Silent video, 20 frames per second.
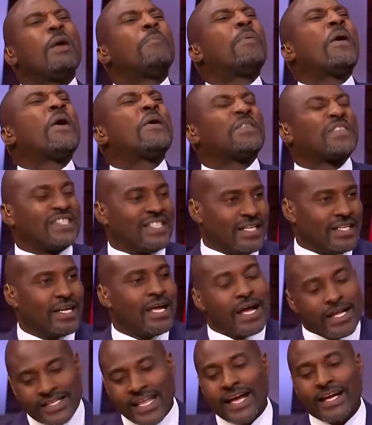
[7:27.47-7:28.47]
The
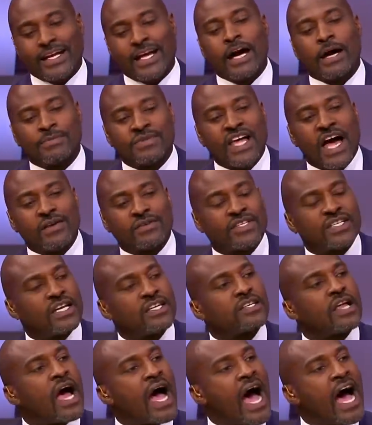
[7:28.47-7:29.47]
person that comes out and
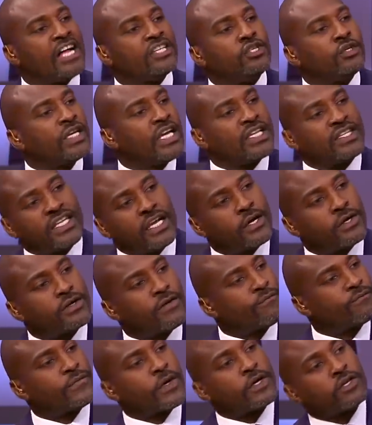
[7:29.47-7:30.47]
says, How'd you get
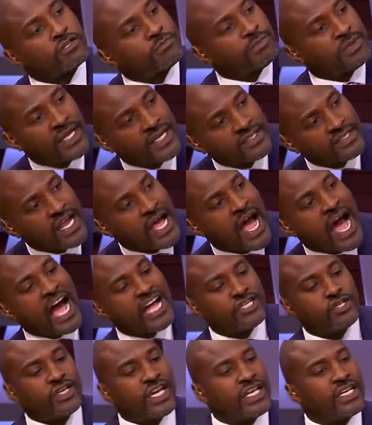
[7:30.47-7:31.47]
there in the first place?
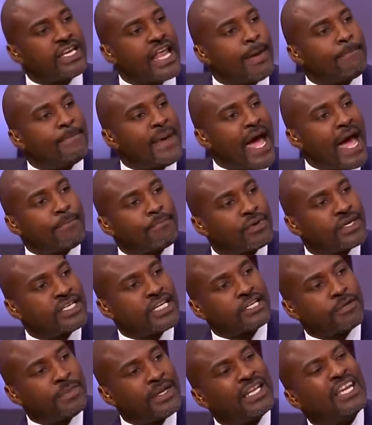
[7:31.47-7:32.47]
How'd you get in that bad
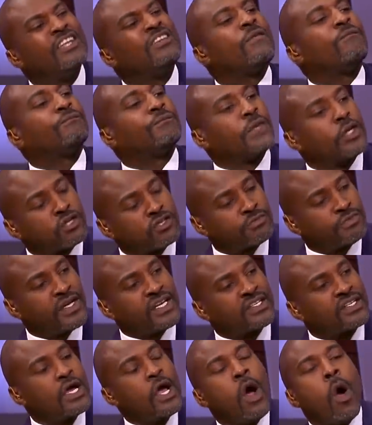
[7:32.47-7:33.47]
predicament in the first
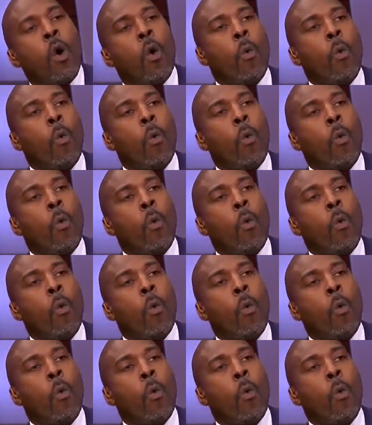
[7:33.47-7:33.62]
place?